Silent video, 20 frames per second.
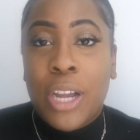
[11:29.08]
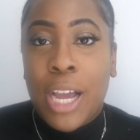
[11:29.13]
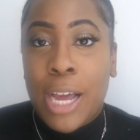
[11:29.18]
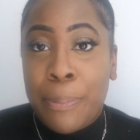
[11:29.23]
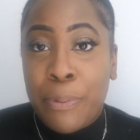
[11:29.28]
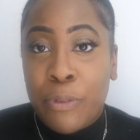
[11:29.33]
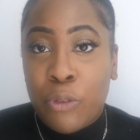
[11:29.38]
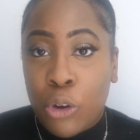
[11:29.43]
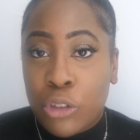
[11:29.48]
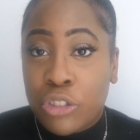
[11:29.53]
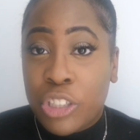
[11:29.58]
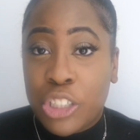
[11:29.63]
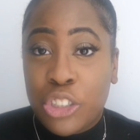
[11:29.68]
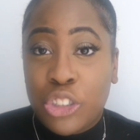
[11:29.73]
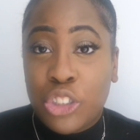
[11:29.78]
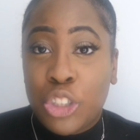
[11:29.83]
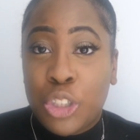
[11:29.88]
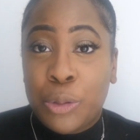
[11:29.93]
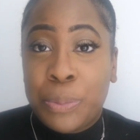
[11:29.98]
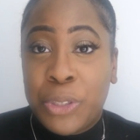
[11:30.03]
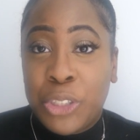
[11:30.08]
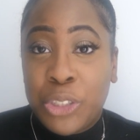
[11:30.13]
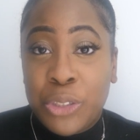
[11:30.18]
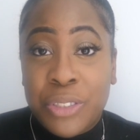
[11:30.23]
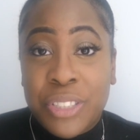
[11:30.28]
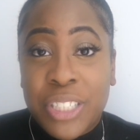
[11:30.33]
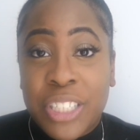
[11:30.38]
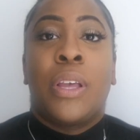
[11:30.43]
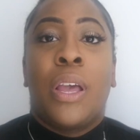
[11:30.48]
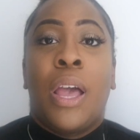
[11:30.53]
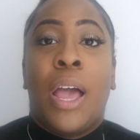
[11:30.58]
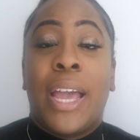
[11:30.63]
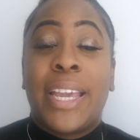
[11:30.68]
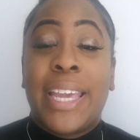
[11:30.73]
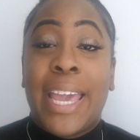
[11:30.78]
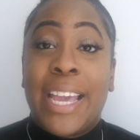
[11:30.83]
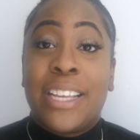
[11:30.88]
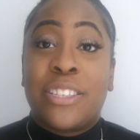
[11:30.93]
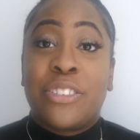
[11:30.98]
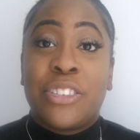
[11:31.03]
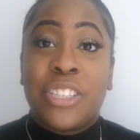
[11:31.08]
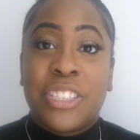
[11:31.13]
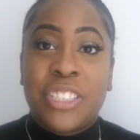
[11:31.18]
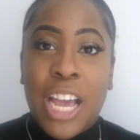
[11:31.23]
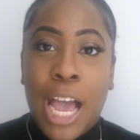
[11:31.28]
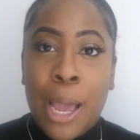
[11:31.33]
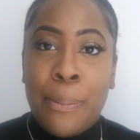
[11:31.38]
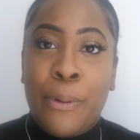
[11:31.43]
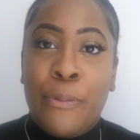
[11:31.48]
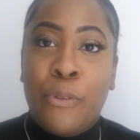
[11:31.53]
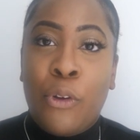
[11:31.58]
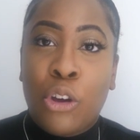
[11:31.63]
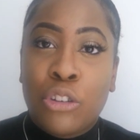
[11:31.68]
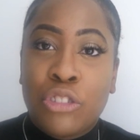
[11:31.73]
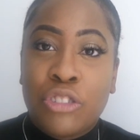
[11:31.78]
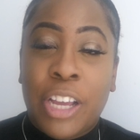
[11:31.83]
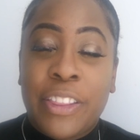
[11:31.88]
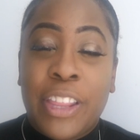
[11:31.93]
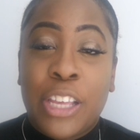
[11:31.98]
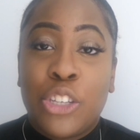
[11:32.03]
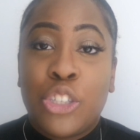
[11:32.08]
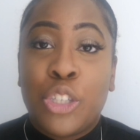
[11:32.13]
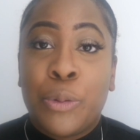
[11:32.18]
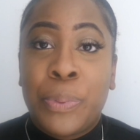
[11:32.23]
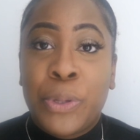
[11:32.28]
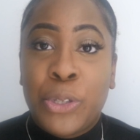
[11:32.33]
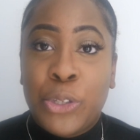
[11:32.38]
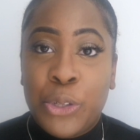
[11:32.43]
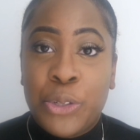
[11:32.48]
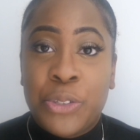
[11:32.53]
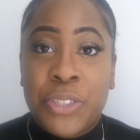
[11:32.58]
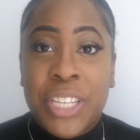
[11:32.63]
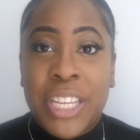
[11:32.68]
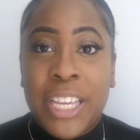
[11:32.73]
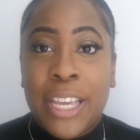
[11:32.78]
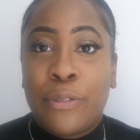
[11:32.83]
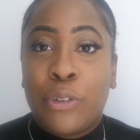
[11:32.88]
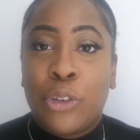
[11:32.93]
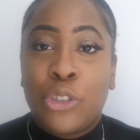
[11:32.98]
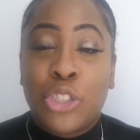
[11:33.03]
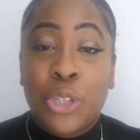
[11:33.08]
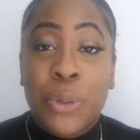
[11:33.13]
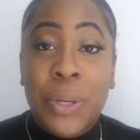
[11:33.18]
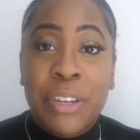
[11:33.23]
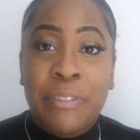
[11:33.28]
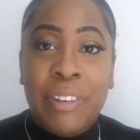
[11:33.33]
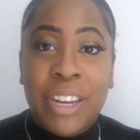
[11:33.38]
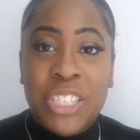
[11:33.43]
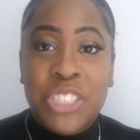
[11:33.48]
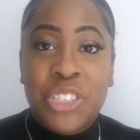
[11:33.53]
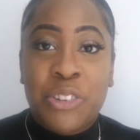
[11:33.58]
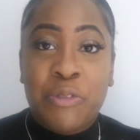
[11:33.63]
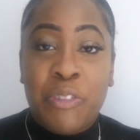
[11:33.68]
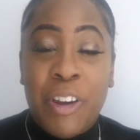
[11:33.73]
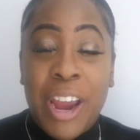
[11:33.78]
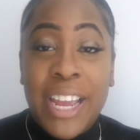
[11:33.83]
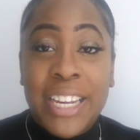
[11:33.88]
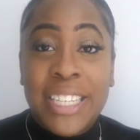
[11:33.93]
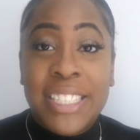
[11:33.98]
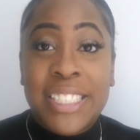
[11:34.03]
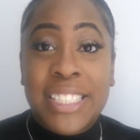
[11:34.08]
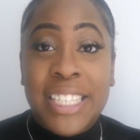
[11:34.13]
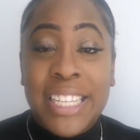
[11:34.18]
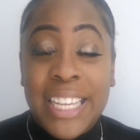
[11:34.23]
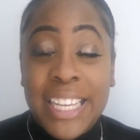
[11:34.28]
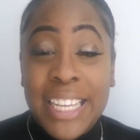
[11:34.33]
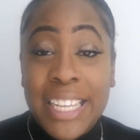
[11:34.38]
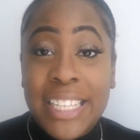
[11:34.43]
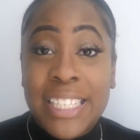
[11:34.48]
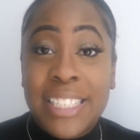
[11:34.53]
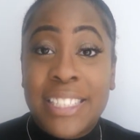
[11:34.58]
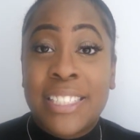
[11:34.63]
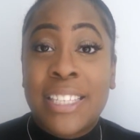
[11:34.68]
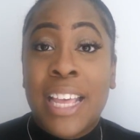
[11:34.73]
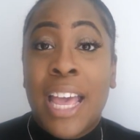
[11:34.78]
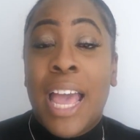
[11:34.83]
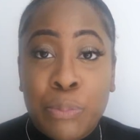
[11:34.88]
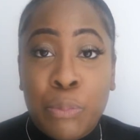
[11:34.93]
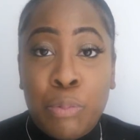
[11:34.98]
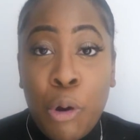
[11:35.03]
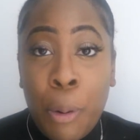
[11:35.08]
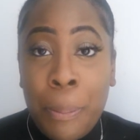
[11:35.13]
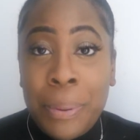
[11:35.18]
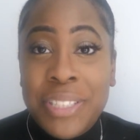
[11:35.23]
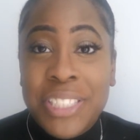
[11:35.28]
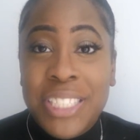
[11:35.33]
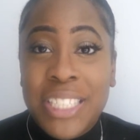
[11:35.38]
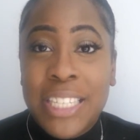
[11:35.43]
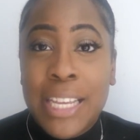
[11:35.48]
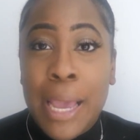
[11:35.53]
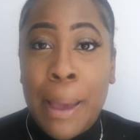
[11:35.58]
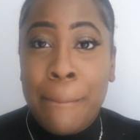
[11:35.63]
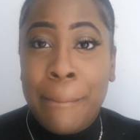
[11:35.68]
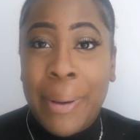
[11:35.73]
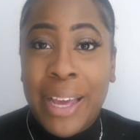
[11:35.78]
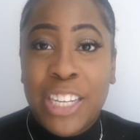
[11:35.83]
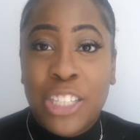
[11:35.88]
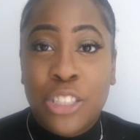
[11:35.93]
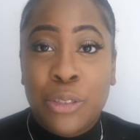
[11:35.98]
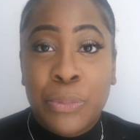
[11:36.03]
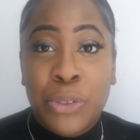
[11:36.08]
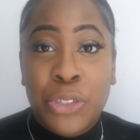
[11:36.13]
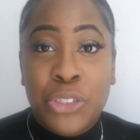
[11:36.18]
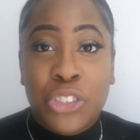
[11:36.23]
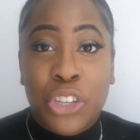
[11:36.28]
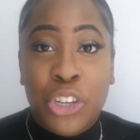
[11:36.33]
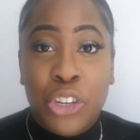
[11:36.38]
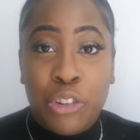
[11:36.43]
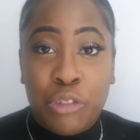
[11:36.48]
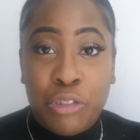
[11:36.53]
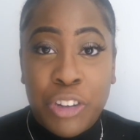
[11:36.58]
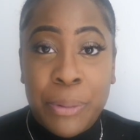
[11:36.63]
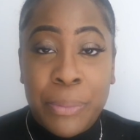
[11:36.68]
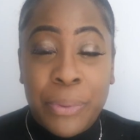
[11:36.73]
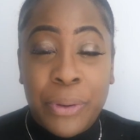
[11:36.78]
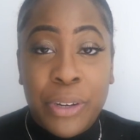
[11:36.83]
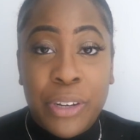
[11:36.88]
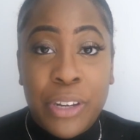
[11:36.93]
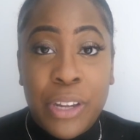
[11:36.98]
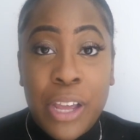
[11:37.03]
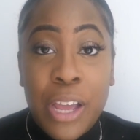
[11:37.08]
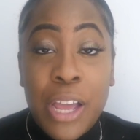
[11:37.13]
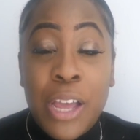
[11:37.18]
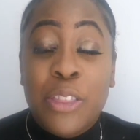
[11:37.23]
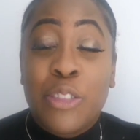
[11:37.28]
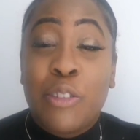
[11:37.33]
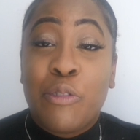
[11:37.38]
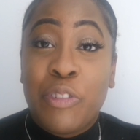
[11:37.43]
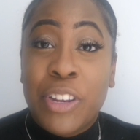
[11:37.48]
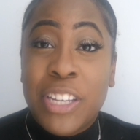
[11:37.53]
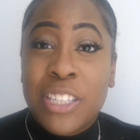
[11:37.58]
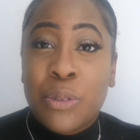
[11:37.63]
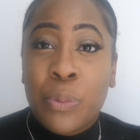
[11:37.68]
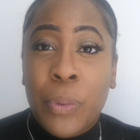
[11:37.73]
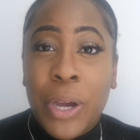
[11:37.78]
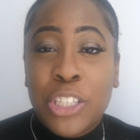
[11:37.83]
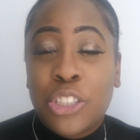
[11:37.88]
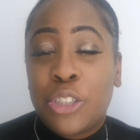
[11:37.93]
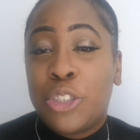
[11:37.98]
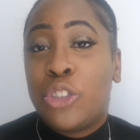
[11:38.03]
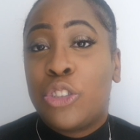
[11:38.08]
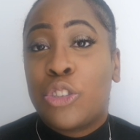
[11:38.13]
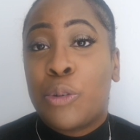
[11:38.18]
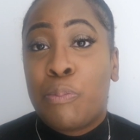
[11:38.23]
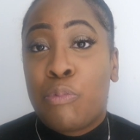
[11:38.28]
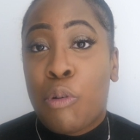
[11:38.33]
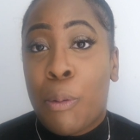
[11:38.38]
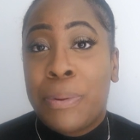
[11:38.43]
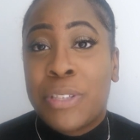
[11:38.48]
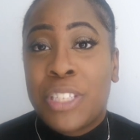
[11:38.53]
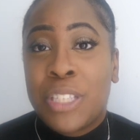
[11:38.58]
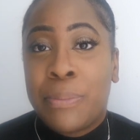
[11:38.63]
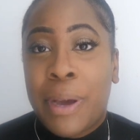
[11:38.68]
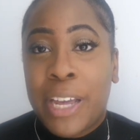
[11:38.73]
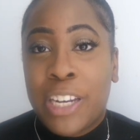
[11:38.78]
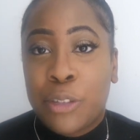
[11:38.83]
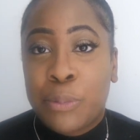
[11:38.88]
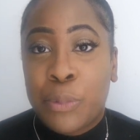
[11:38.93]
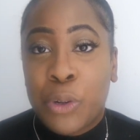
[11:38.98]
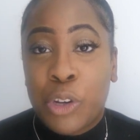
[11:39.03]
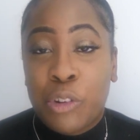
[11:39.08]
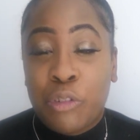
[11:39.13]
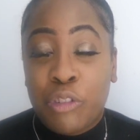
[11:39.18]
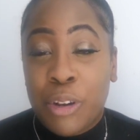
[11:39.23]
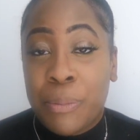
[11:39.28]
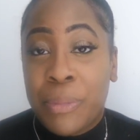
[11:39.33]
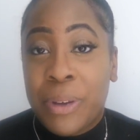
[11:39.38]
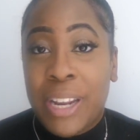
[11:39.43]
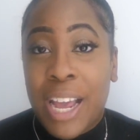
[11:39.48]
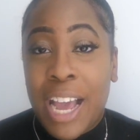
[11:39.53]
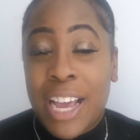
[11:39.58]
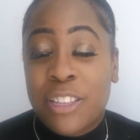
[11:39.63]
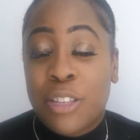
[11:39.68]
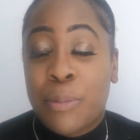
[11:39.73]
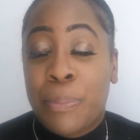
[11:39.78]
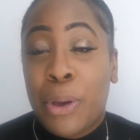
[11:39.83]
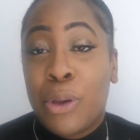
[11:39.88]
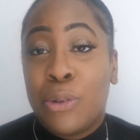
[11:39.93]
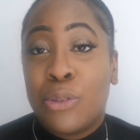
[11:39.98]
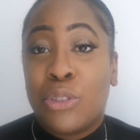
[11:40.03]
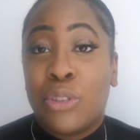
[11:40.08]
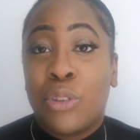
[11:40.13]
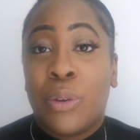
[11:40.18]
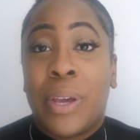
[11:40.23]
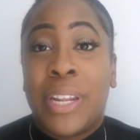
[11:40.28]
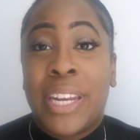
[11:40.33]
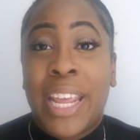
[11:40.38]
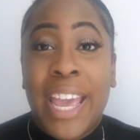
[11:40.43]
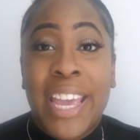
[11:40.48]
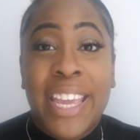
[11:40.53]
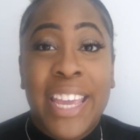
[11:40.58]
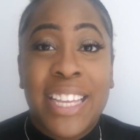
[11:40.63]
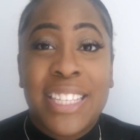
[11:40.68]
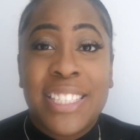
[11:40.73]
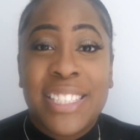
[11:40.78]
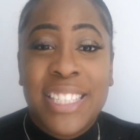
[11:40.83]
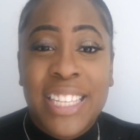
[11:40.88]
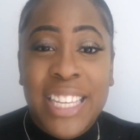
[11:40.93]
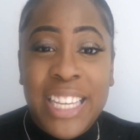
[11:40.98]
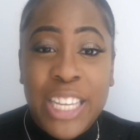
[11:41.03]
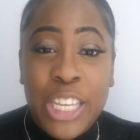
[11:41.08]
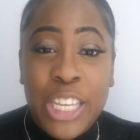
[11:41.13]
type of contract should you be using? Okay, so the type of contract that you should be using if you're doing rent to rent is property management agreement. The reason why you should use a property management agreement as opposed to an AST